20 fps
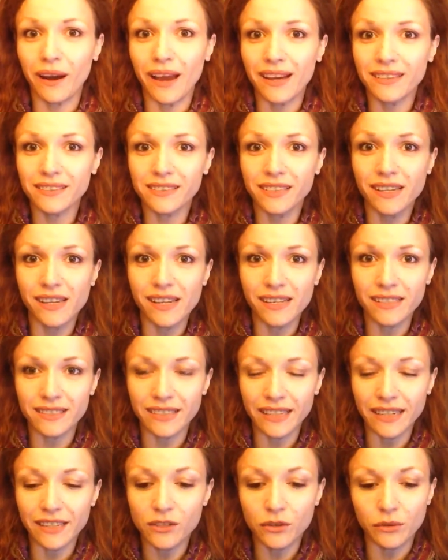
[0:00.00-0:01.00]
asking a
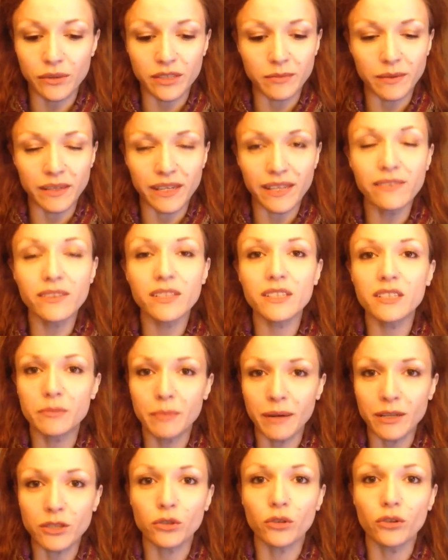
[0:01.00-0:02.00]
saint who has been given a
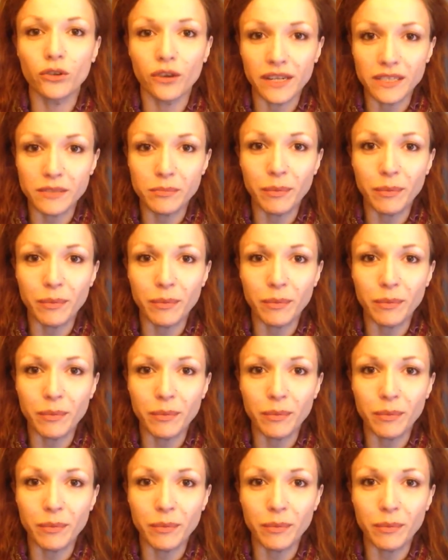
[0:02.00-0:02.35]
special grace